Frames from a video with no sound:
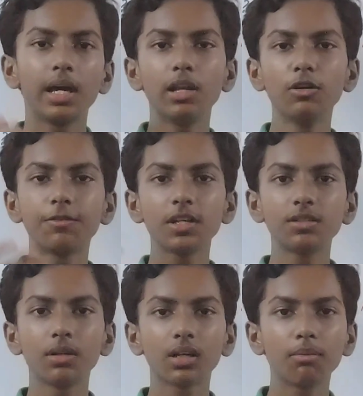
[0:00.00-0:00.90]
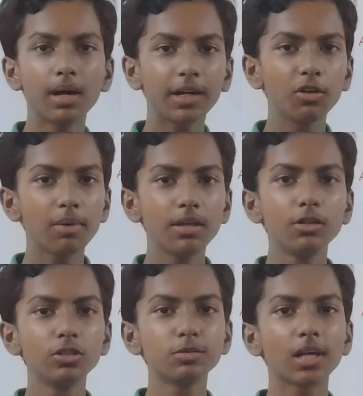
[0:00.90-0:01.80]
Hello friends, welcome back to my
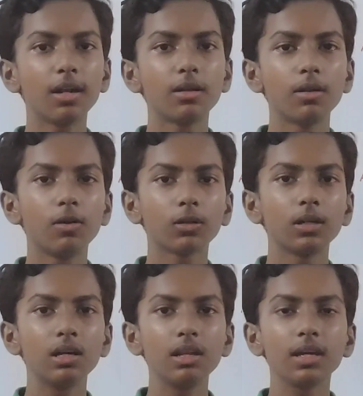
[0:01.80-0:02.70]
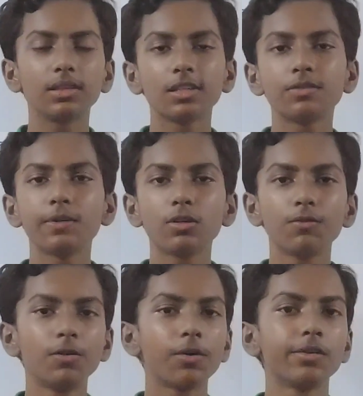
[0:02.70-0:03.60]
YouTube channel on Local Learning. In this
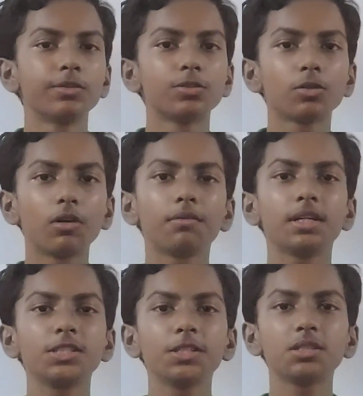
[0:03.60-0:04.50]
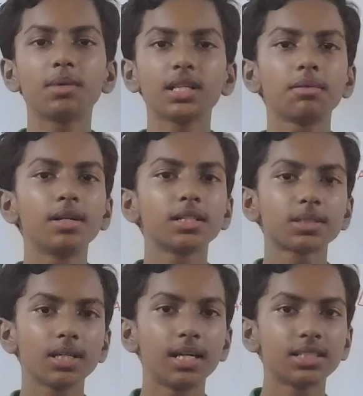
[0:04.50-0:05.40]
video we are going to solve ICSE
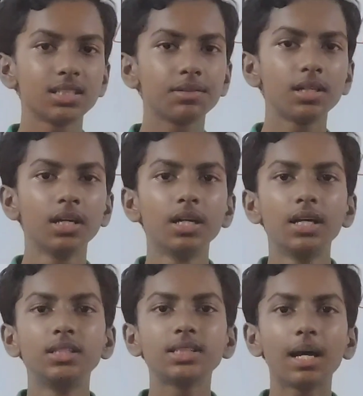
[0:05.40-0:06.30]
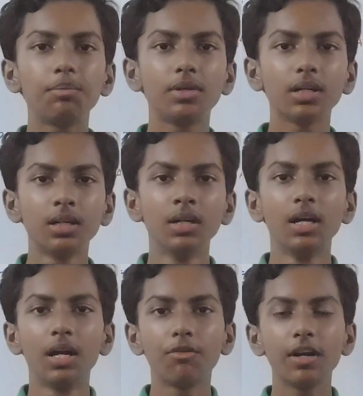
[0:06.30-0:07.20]
Mathematics Class 7 Chapter
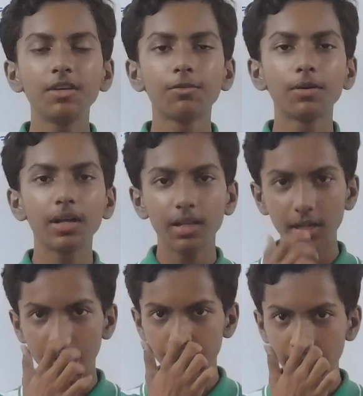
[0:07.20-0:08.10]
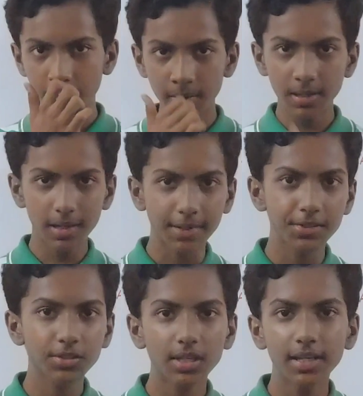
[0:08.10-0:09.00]
24 Area and Perimeter
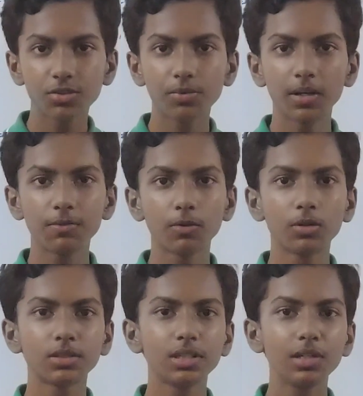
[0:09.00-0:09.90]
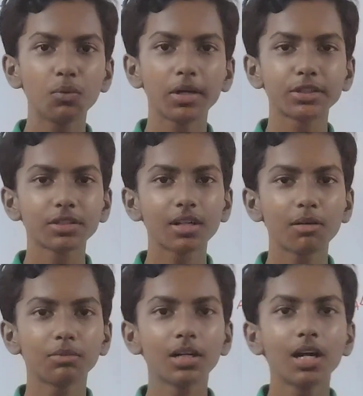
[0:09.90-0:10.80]
Exercise 24C Question
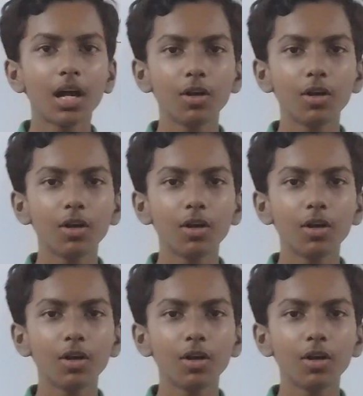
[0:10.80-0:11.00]
Number